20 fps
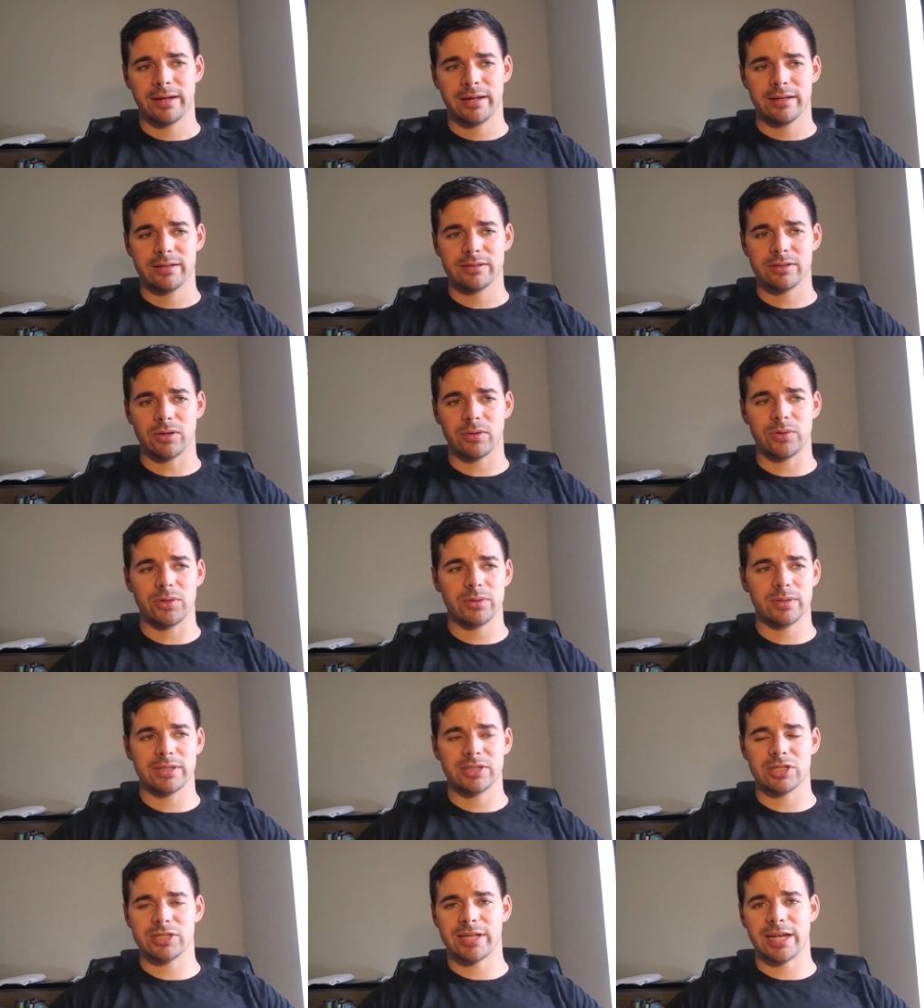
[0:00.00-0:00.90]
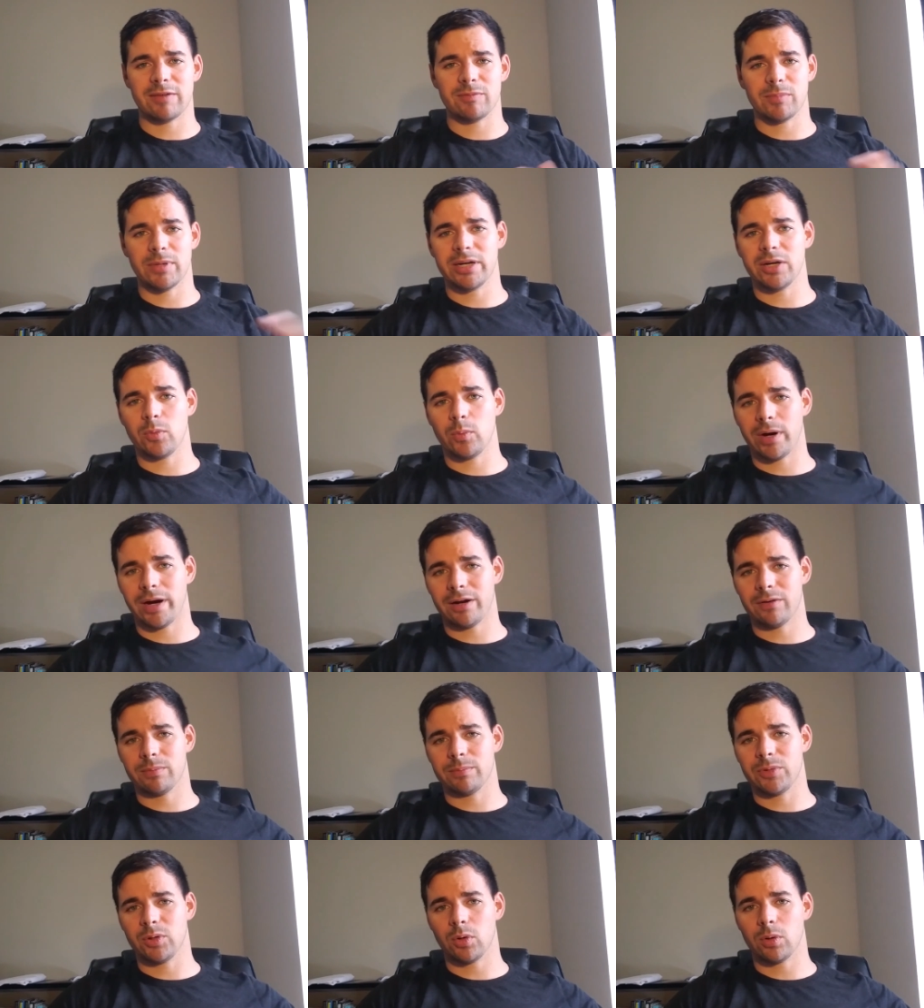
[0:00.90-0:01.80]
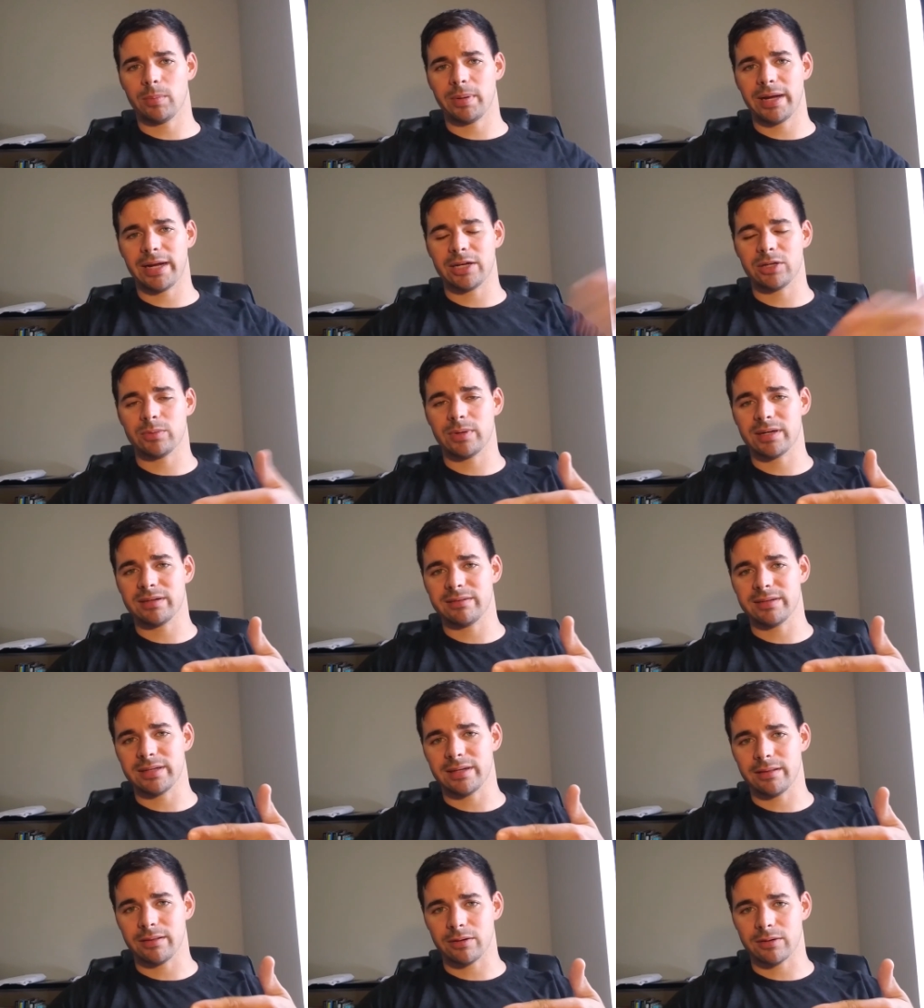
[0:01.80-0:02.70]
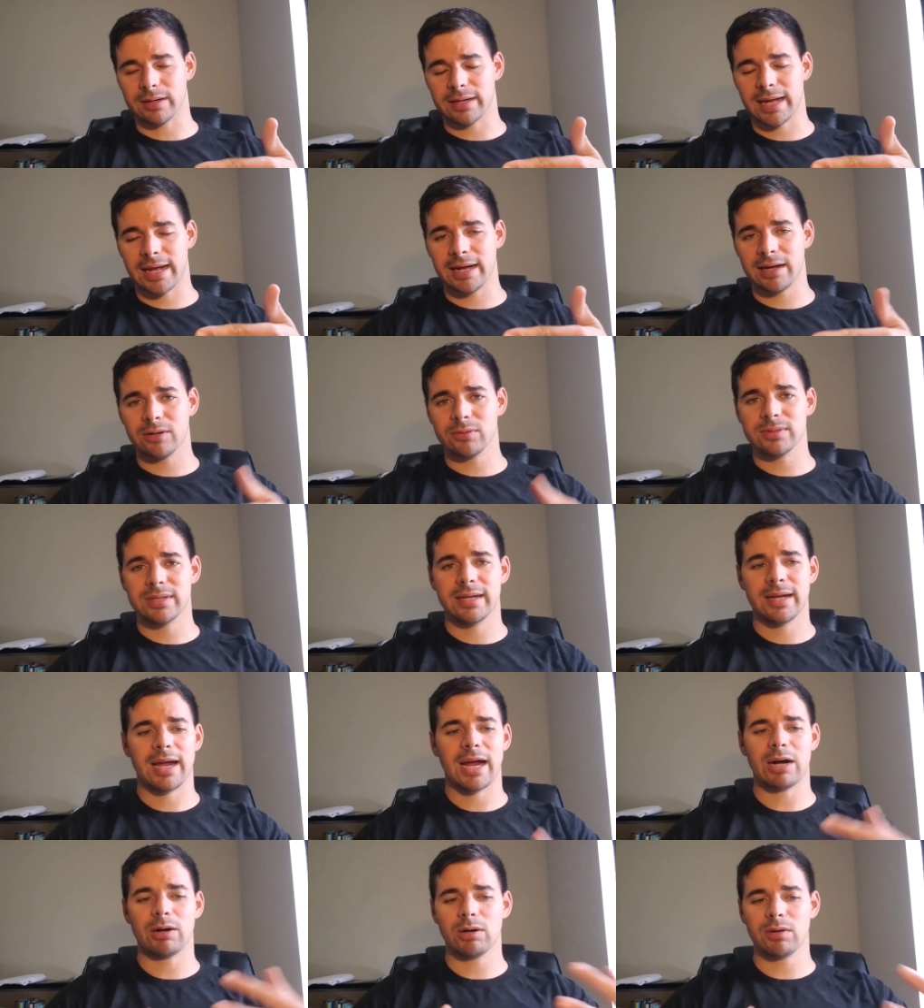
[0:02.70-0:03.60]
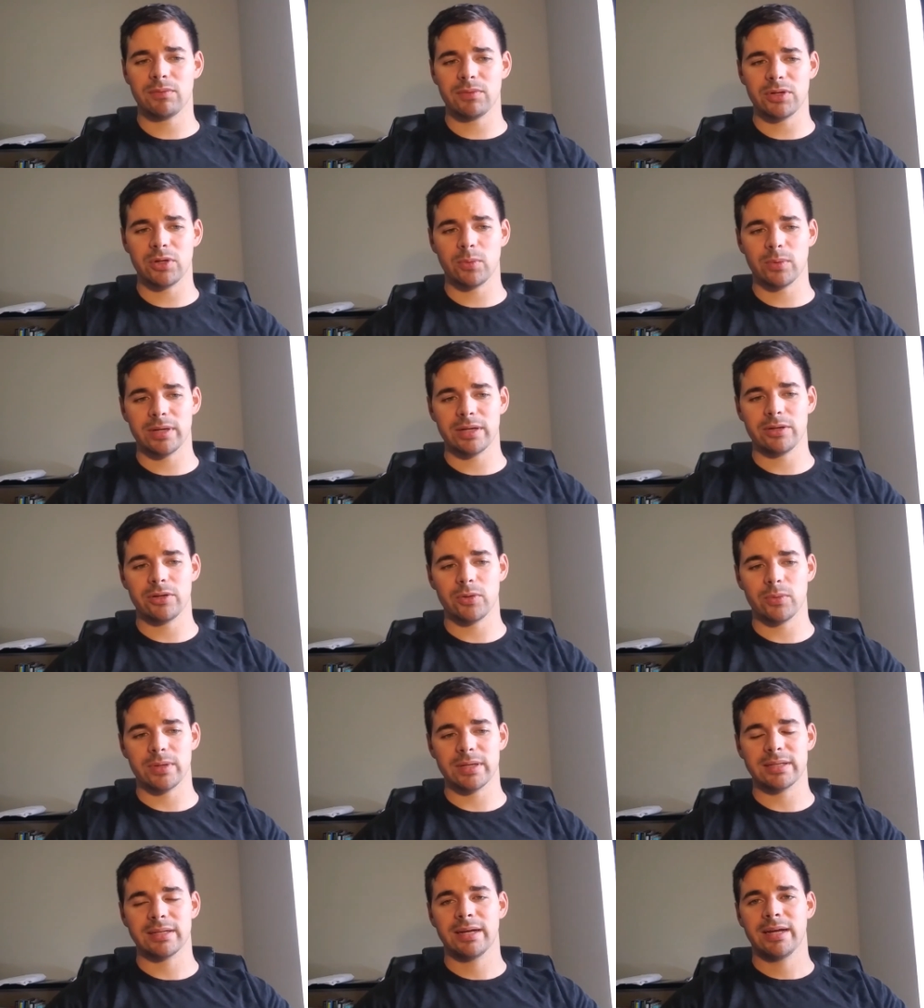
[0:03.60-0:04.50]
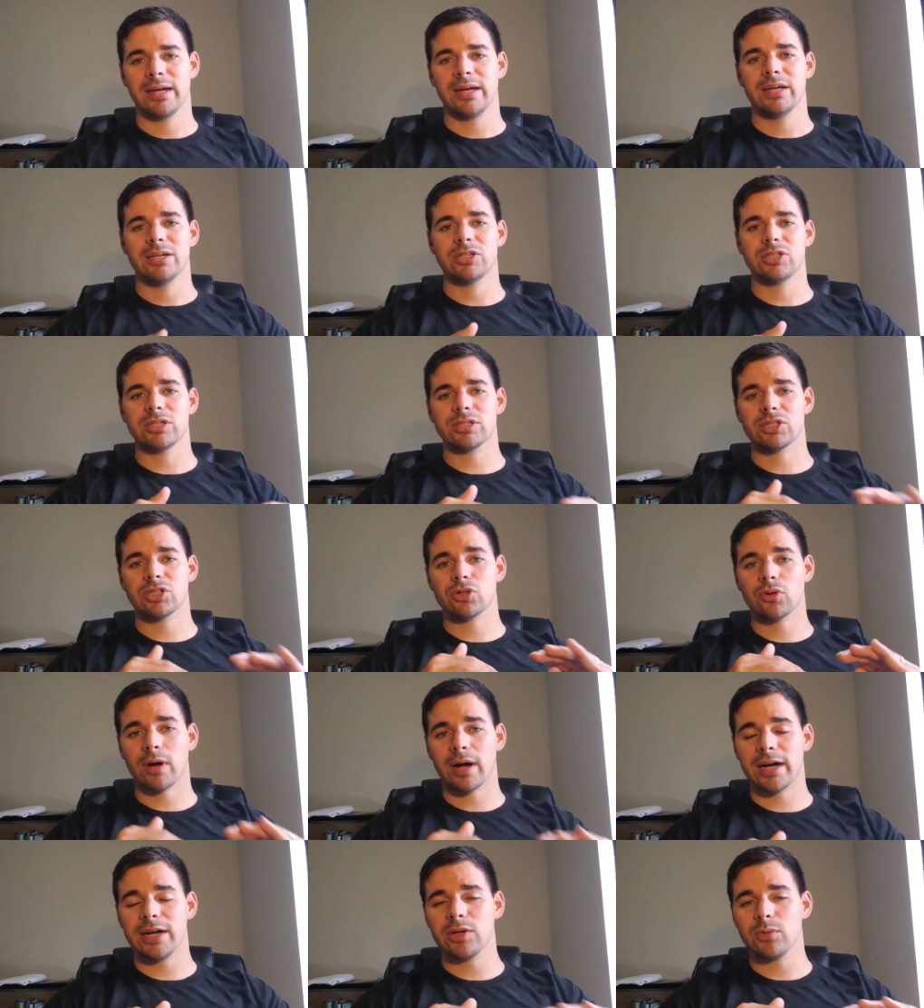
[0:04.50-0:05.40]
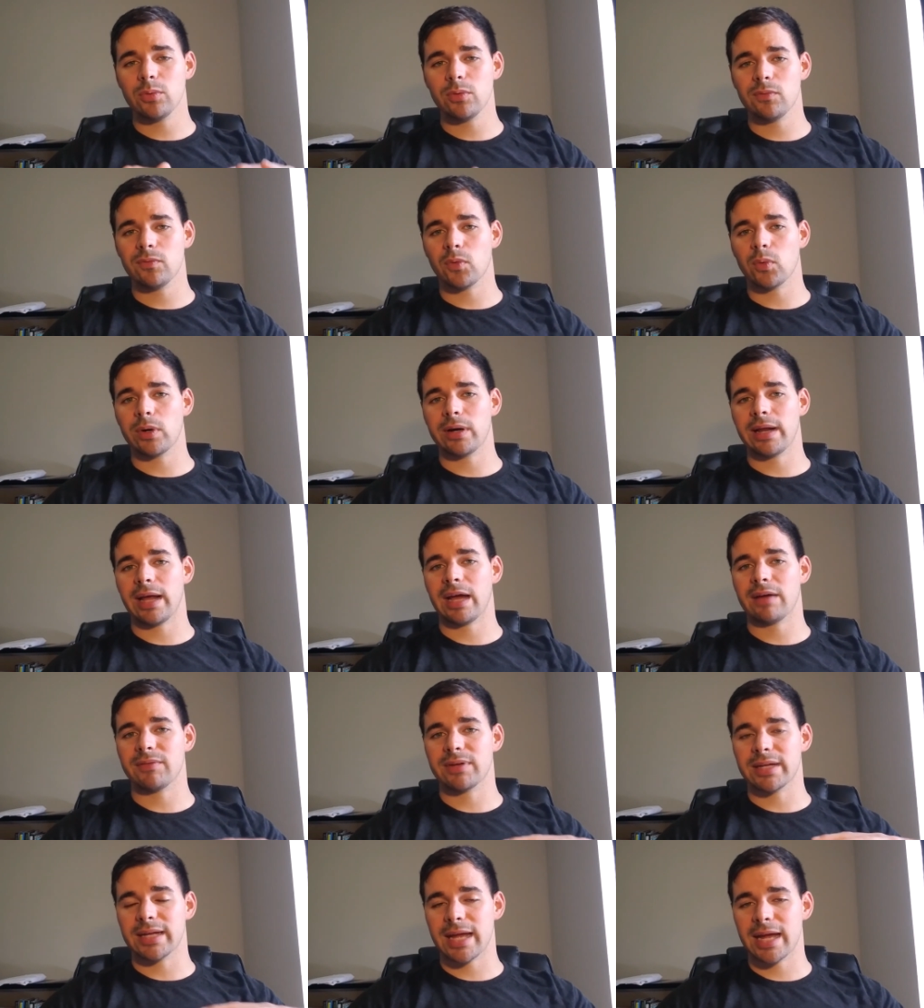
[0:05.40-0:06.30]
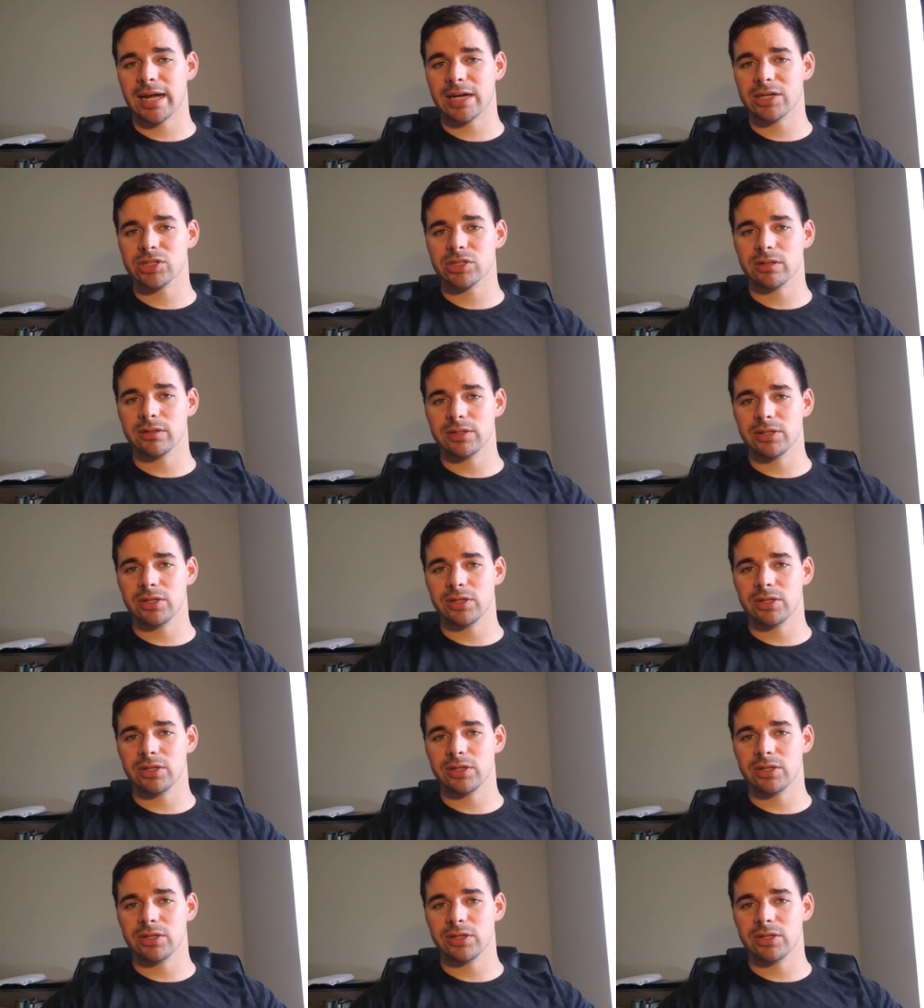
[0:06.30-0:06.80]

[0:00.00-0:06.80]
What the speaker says: So you can just have money wired from your bank directly to their account. However you want to do it, just try to avoid having cash on